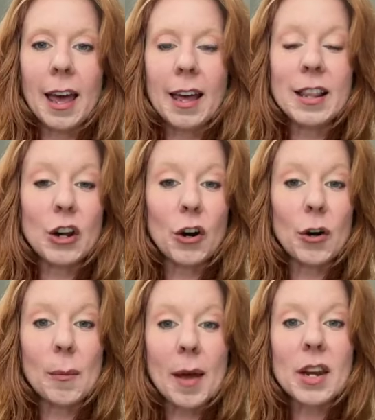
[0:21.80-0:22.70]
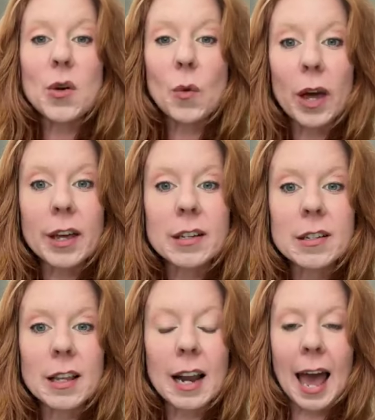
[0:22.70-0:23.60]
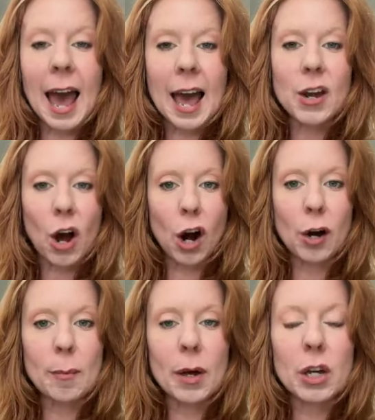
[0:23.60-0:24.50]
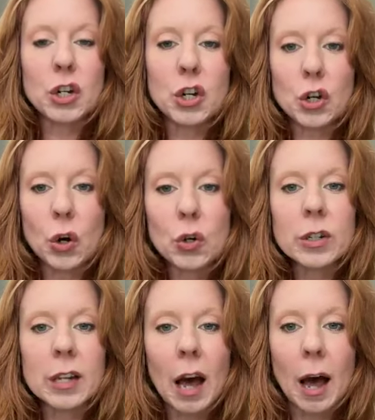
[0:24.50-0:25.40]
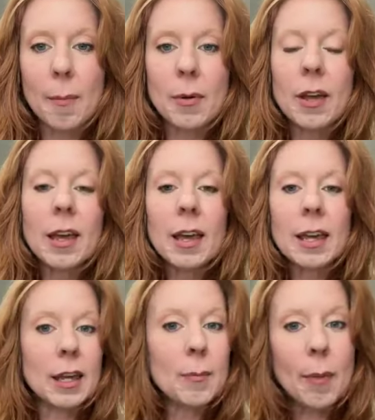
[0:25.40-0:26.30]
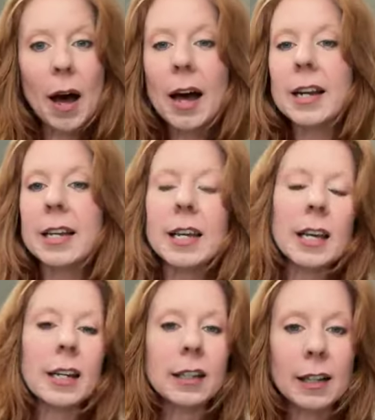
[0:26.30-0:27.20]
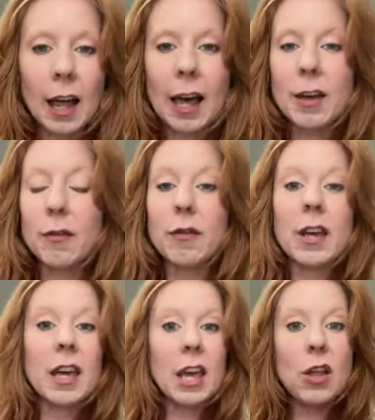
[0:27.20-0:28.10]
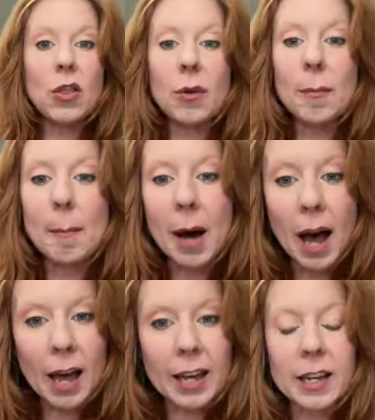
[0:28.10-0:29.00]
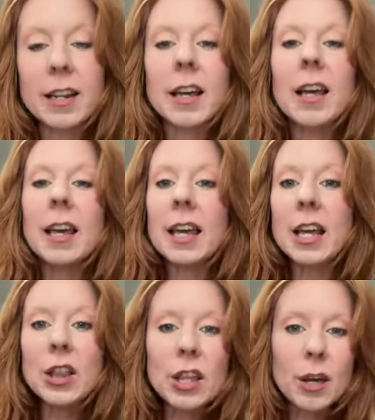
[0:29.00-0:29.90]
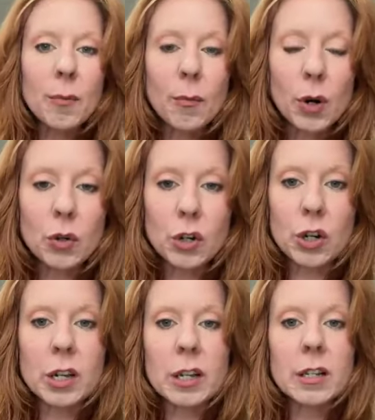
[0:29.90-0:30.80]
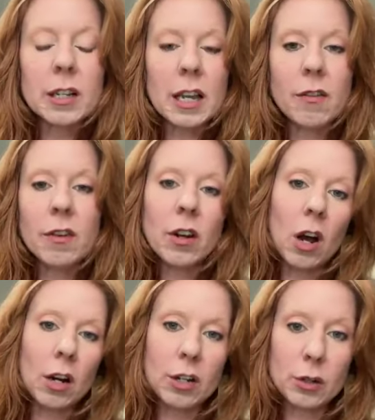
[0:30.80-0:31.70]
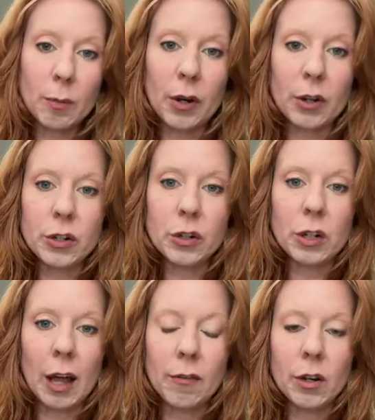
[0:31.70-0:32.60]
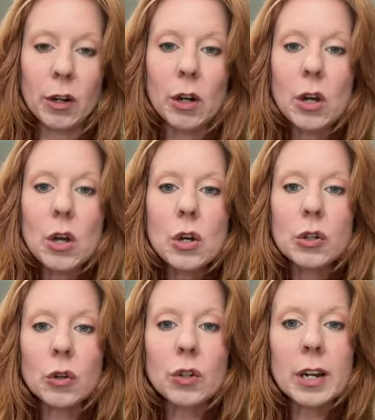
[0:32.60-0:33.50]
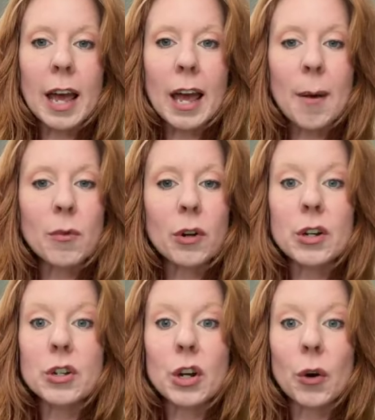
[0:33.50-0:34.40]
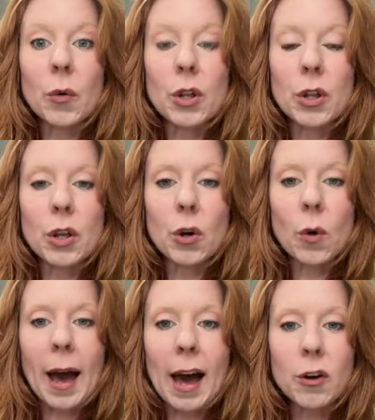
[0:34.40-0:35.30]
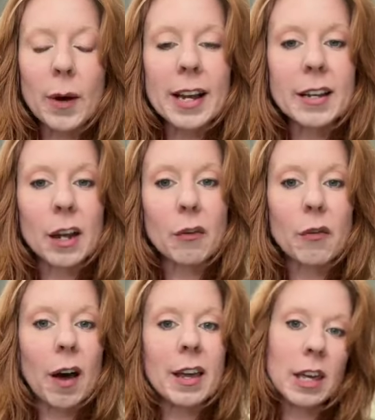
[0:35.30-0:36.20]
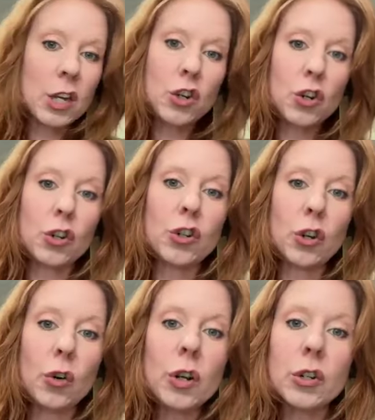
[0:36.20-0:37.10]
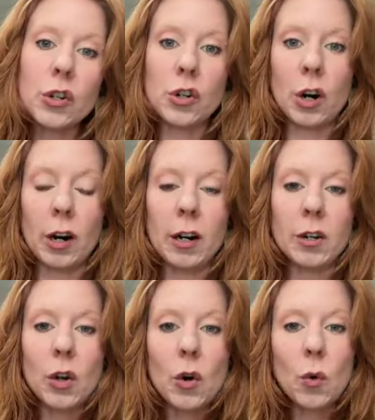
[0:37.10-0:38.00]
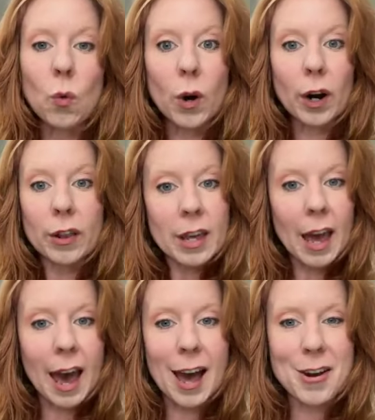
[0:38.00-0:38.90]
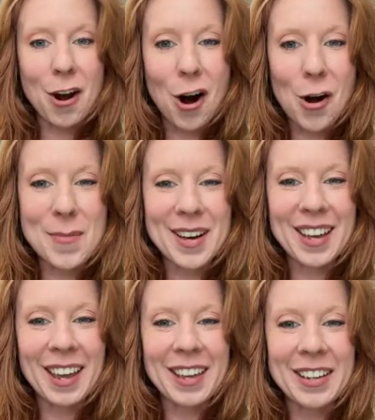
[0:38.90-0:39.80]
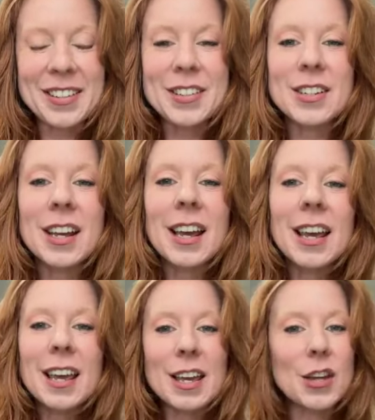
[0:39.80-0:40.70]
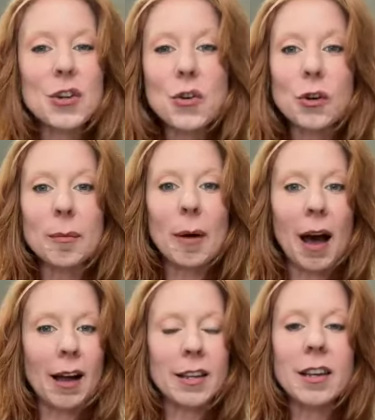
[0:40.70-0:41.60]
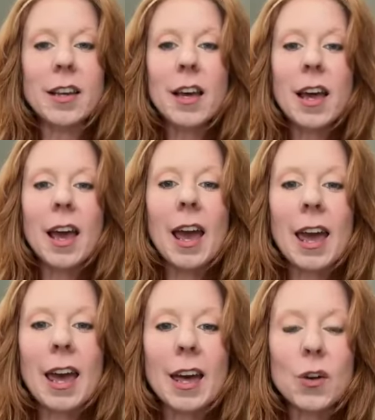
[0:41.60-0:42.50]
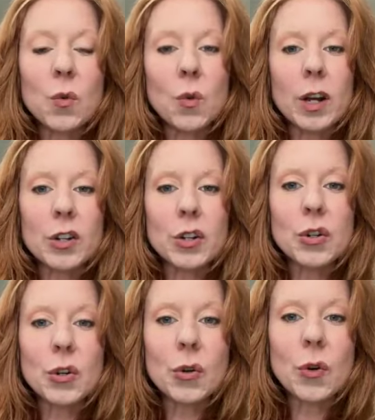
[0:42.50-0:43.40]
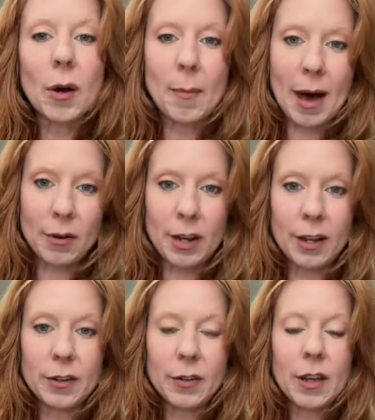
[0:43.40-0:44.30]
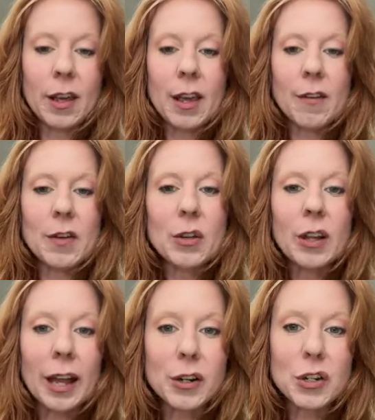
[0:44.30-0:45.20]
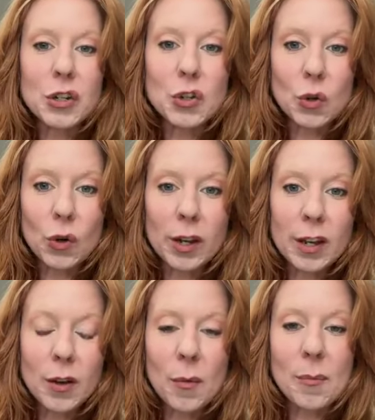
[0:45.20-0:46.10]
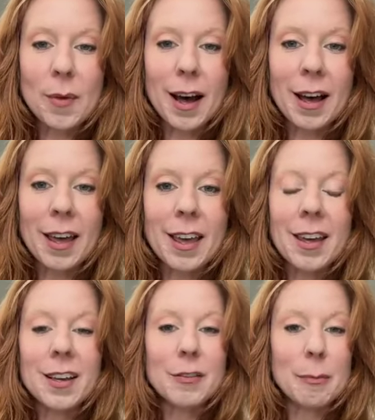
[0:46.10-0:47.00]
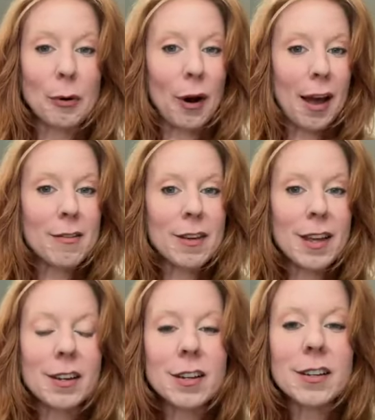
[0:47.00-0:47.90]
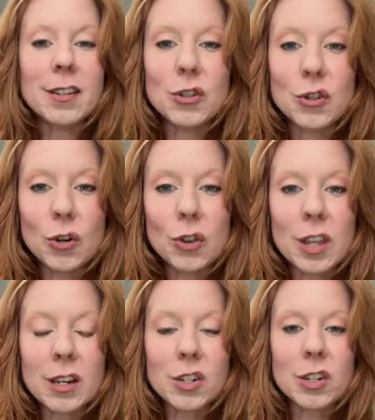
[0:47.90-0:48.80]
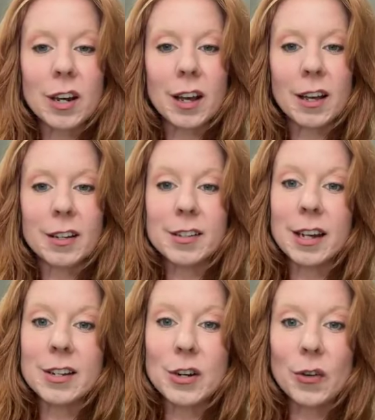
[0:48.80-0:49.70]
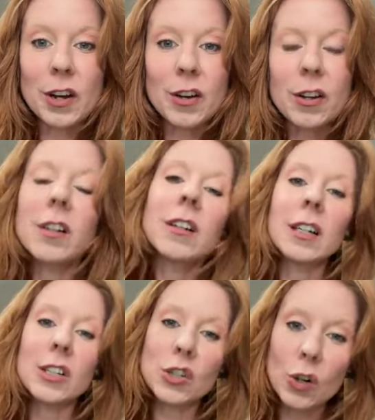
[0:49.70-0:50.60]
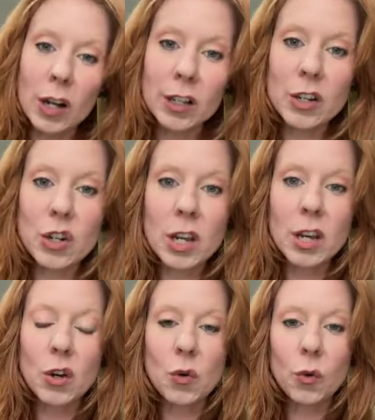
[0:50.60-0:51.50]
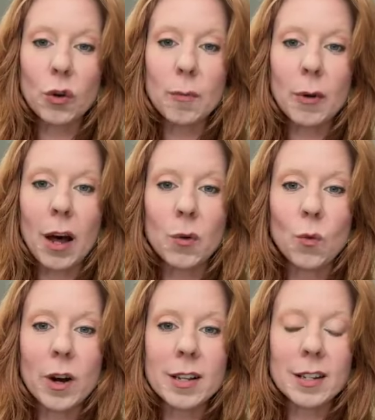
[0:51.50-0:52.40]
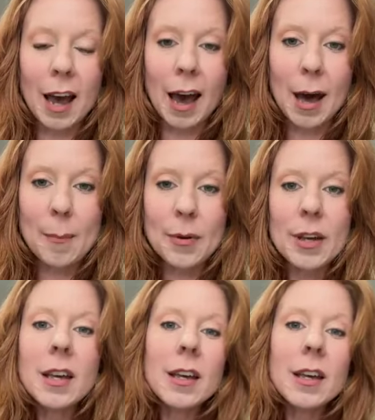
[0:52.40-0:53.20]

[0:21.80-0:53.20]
And there are many ways that Adharma shows up in body, in life, in the mind, in the emotions, even on a spiritual level. So today I'm going to share with you how to identify in your Jyotish chart where the Adharma is in your body and what to do about it. If you'd like to join my private Jyotish sidereal astrology group on WhatsApp,